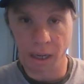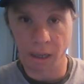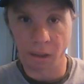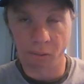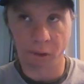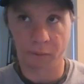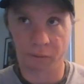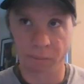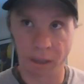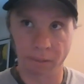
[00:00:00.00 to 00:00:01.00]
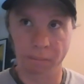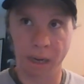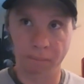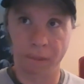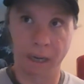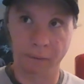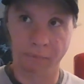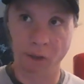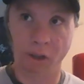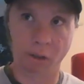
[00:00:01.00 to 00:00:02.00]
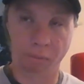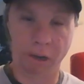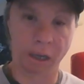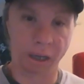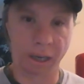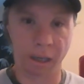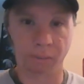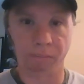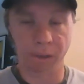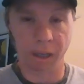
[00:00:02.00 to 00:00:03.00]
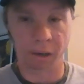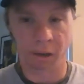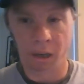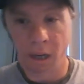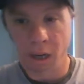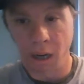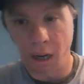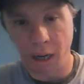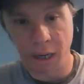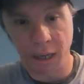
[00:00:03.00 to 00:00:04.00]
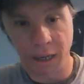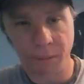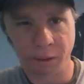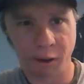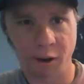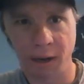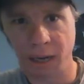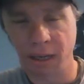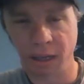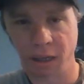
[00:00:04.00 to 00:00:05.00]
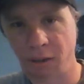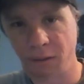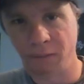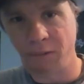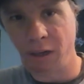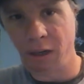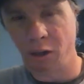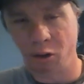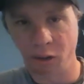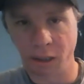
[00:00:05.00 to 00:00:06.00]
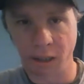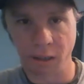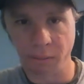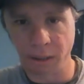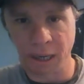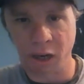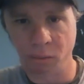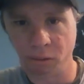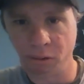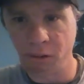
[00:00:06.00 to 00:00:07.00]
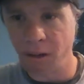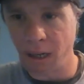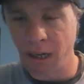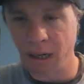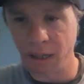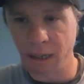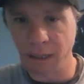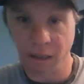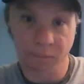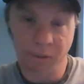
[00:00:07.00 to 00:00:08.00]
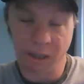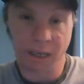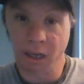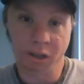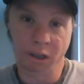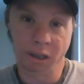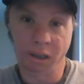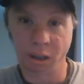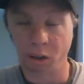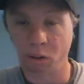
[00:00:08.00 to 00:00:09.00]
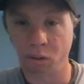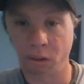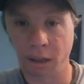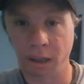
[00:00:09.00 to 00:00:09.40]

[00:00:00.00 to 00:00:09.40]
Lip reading: in order for me to make my future projects better. I'm sorry that this video is a little bit terrible, and I did the best I could, so,